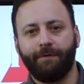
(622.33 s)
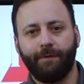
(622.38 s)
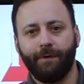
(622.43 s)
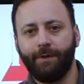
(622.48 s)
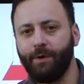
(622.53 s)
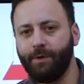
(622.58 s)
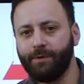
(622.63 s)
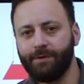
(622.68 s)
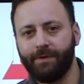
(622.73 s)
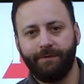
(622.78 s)
but
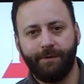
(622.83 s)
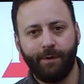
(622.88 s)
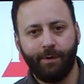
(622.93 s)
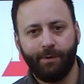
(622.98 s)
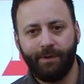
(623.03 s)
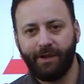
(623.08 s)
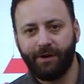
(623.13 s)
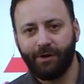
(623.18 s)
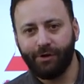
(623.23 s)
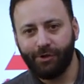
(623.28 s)
for those of
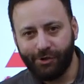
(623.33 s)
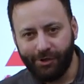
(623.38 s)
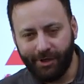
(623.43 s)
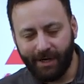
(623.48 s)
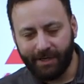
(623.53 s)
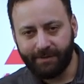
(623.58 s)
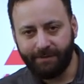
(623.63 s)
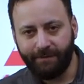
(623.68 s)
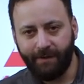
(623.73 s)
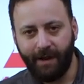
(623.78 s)
you that are
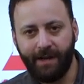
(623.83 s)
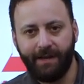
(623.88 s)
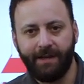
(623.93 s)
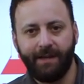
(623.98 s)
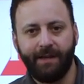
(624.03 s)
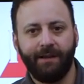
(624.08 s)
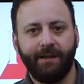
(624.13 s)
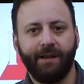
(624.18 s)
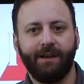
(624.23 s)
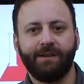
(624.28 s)
just
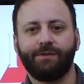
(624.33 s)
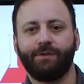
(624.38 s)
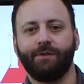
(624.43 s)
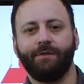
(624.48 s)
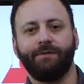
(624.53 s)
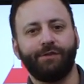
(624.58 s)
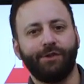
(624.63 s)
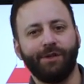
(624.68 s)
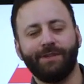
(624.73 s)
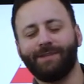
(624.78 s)
finding us or
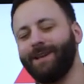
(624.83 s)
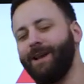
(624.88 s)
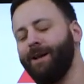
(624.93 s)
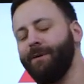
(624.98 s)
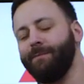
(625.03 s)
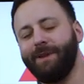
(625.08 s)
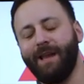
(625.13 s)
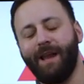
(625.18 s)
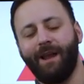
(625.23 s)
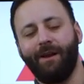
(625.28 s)
have just
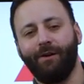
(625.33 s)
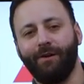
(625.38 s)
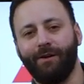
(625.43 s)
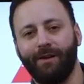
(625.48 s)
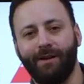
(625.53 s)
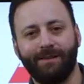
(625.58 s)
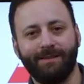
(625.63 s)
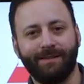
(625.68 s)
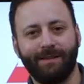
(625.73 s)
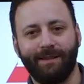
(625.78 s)
come to air
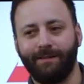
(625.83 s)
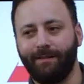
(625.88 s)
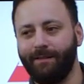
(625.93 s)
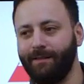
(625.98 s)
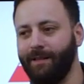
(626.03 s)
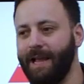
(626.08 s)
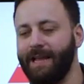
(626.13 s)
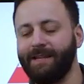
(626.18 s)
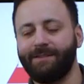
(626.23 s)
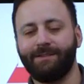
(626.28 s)
guns in the
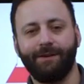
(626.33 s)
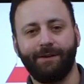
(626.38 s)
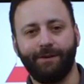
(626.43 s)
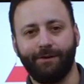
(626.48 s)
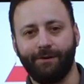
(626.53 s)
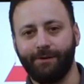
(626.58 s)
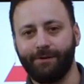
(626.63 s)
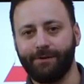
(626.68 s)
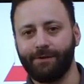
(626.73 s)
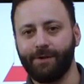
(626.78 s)
last
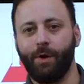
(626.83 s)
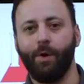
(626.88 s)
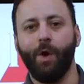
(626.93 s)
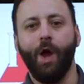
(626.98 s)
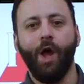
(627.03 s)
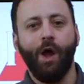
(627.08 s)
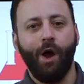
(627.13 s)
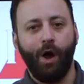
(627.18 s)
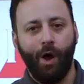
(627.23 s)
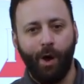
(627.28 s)
year or so,
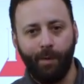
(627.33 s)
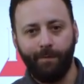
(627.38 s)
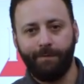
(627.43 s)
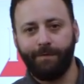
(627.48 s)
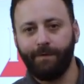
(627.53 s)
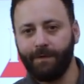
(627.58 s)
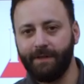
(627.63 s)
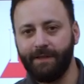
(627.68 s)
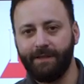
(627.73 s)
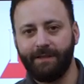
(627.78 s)

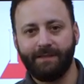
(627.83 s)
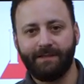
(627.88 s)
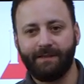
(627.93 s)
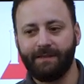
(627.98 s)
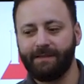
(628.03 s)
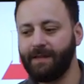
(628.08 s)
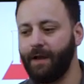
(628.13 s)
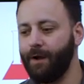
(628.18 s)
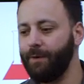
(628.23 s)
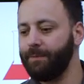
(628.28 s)
hopefully this
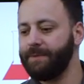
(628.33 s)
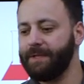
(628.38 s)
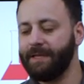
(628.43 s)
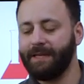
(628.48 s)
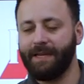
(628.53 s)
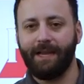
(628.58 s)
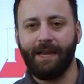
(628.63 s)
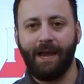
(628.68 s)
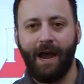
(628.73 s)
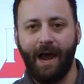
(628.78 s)
has helped
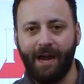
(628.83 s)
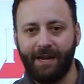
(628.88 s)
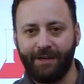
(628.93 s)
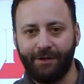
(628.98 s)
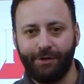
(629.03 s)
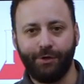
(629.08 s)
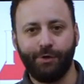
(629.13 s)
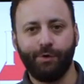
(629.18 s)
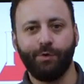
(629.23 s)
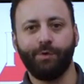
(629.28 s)

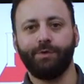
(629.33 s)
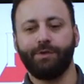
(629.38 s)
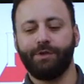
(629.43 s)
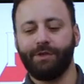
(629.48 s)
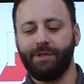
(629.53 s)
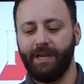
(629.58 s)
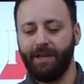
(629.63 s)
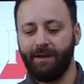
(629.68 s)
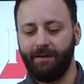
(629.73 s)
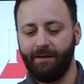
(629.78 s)
guide you
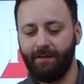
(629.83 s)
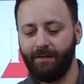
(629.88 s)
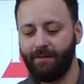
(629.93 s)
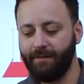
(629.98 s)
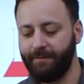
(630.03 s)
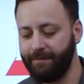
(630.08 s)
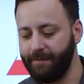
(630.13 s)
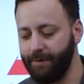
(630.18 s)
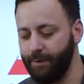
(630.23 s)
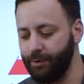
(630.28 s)
into
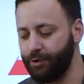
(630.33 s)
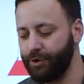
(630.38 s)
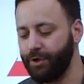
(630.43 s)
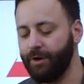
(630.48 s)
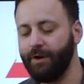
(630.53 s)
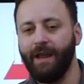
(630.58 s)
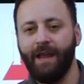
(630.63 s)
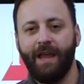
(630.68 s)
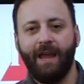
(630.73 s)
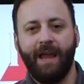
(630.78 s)
the
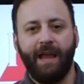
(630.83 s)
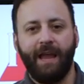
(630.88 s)
future